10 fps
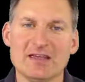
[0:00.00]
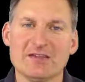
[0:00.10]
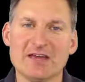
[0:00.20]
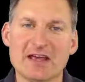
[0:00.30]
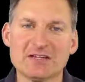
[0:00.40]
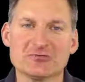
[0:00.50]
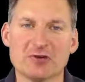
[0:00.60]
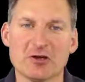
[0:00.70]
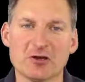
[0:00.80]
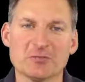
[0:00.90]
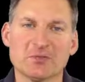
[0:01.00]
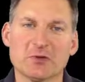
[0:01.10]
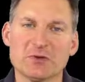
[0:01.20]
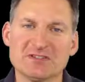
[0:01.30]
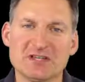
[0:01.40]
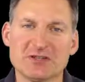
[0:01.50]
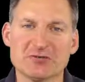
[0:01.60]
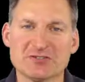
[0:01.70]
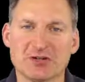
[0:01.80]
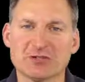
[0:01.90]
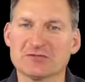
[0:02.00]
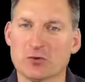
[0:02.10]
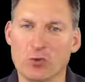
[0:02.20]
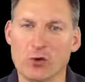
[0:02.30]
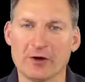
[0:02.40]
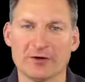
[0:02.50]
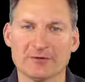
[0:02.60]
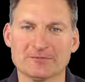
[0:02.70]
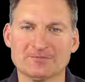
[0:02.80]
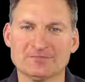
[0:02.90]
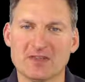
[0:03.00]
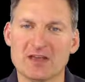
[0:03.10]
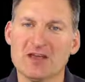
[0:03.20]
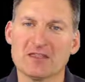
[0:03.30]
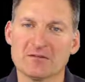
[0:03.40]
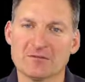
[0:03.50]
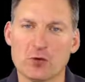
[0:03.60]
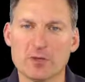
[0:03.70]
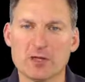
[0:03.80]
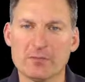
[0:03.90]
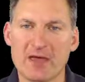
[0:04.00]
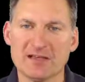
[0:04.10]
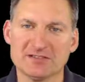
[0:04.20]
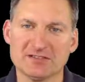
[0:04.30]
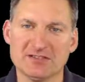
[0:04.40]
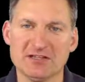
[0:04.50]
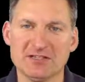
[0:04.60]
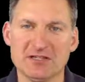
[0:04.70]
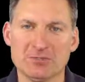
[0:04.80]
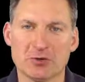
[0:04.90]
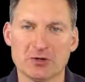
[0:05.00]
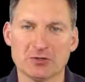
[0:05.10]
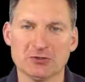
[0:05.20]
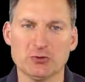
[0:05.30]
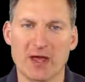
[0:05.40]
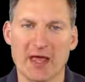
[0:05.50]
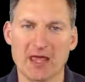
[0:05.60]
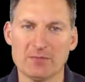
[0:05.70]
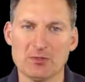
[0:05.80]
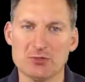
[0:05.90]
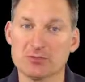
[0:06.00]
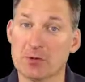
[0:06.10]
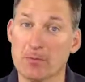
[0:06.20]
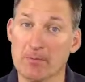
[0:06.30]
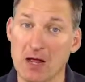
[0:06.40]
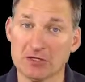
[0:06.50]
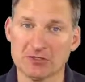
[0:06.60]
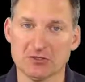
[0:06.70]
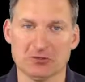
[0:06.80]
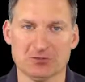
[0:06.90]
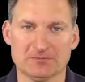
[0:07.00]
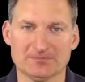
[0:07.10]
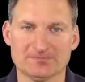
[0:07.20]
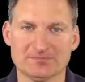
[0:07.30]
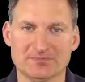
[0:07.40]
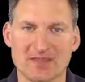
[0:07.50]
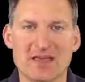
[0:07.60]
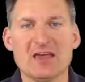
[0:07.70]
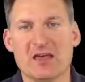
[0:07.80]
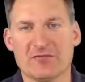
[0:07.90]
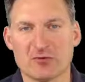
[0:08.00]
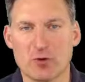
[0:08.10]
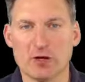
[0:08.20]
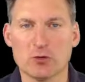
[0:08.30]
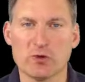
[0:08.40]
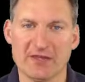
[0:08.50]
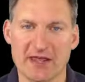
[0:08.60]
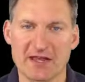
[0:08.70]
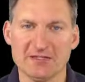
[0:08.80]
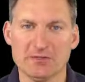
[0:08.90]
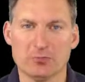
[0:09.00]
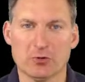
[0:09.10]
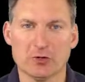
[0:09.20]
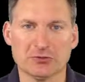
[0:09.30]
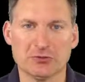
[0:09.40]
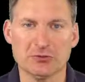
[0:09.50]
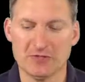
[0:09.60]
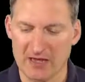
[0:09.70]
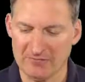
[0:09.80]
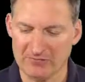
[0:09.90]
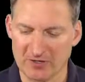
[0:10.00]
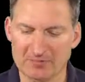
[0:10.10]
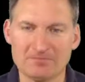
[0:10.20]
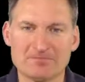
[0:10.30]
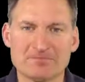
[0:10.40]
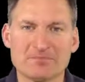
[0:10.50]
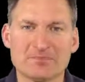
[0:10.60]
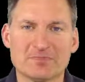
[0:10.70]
In the next row, we see the results for water. The formula mass is 18.02 AMUs per molecule. If you're wondering where the 18.02 came from,